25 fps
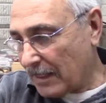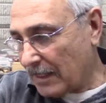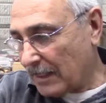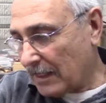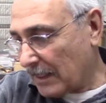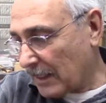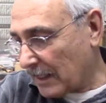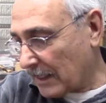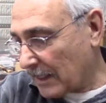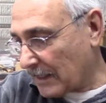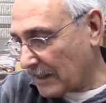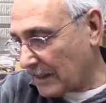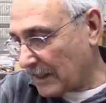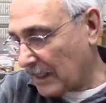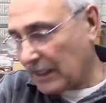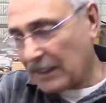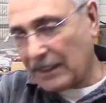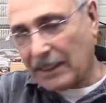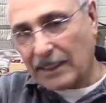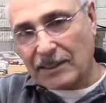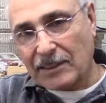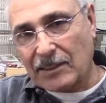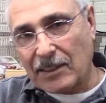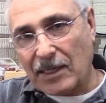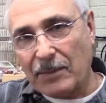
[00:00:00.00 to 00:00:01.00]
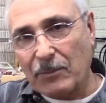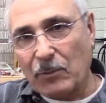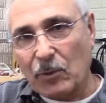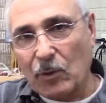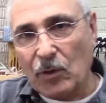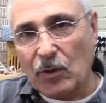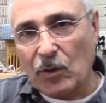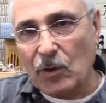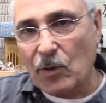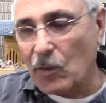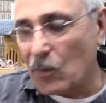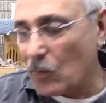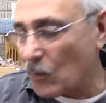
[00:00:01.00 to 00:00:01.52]
like I said, next time we're going
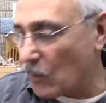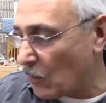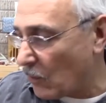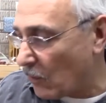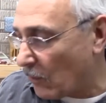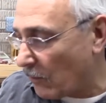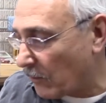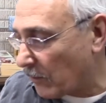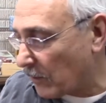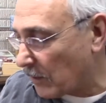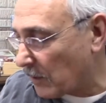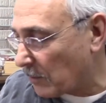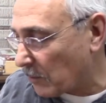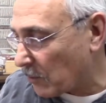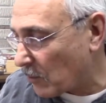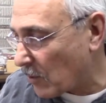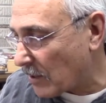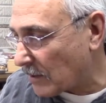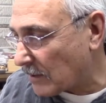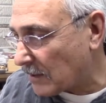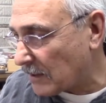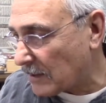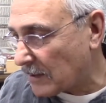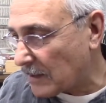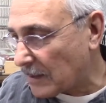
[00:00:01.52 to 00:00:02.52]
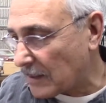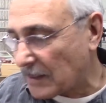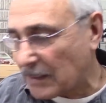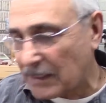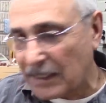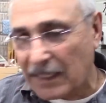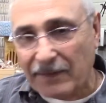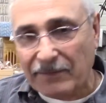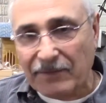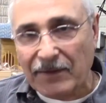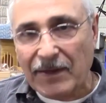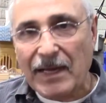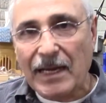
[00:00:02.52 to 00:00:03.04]
to go over the process
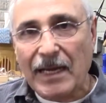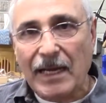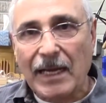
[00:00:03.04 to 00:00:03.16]
itself.